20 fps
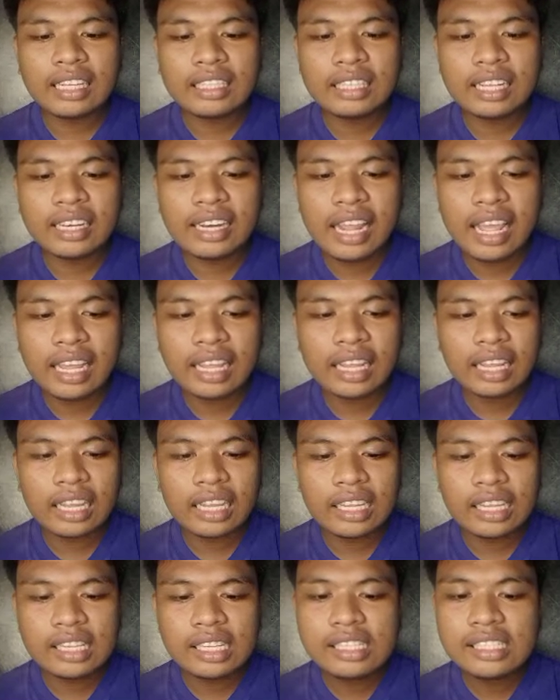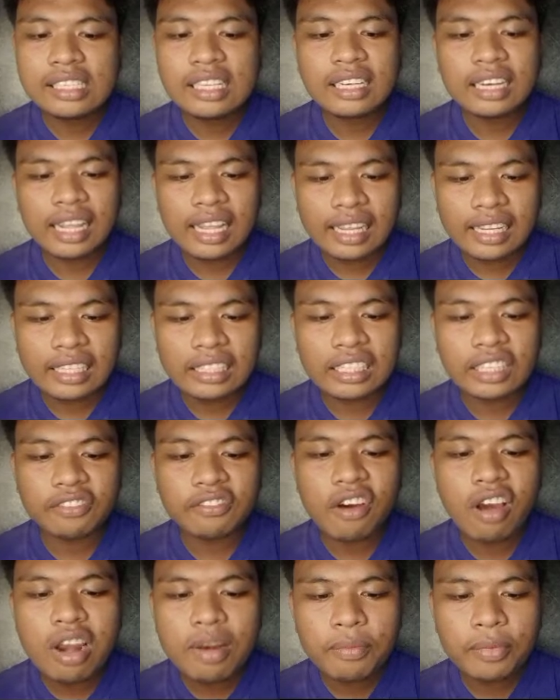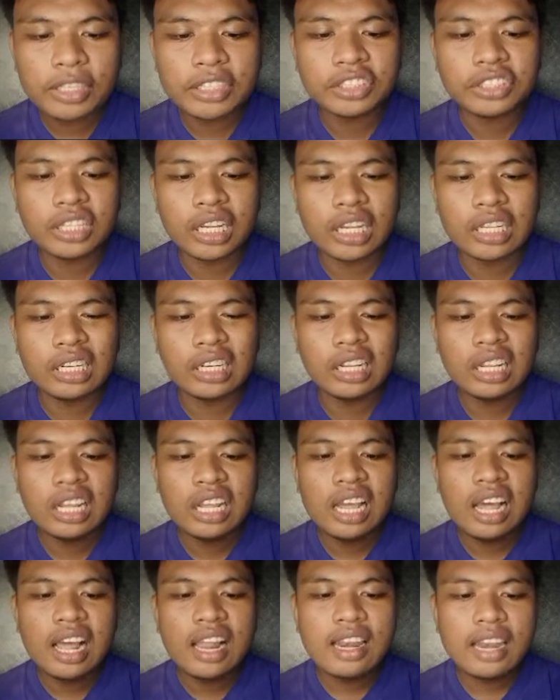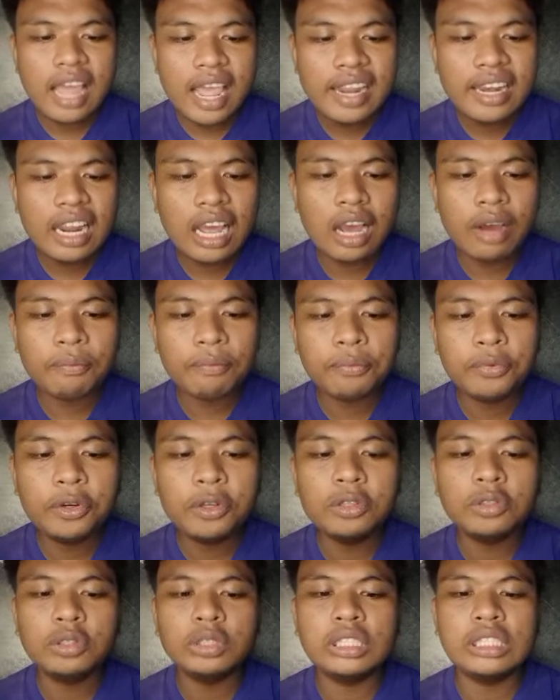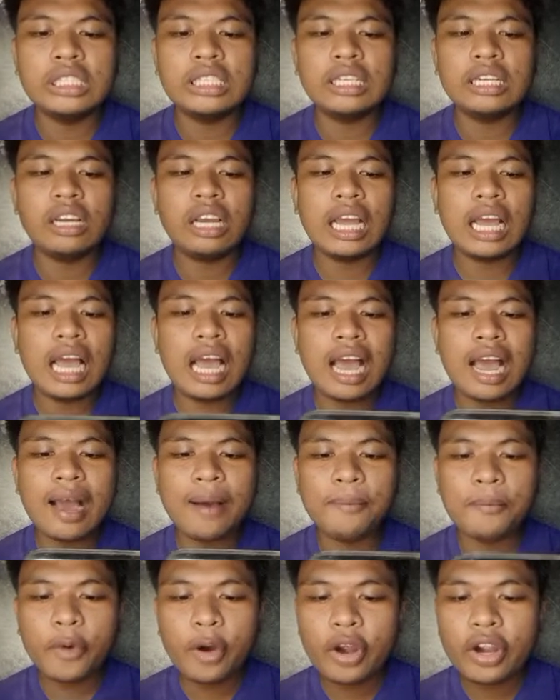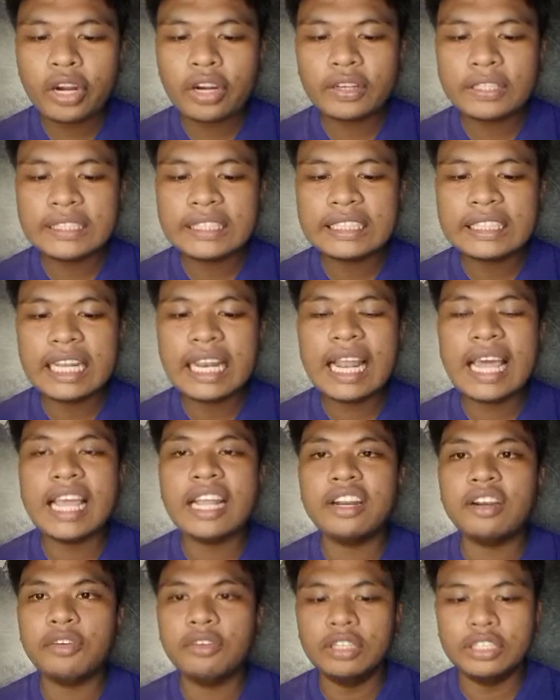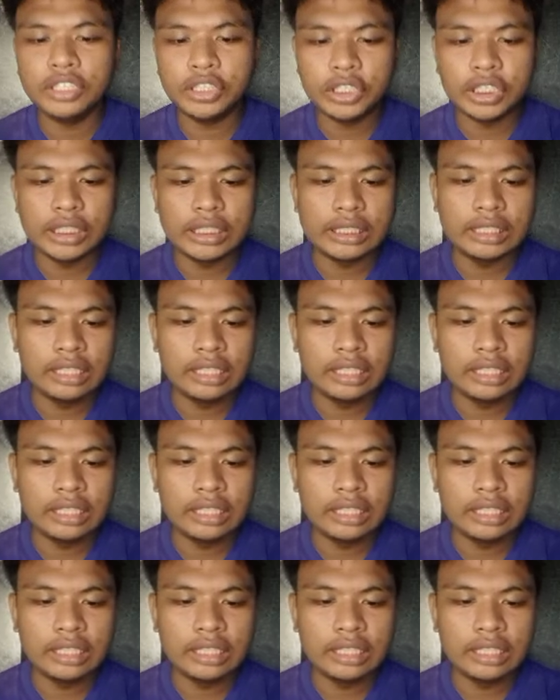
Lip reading: the polymer chain line up producing a more crystalline region.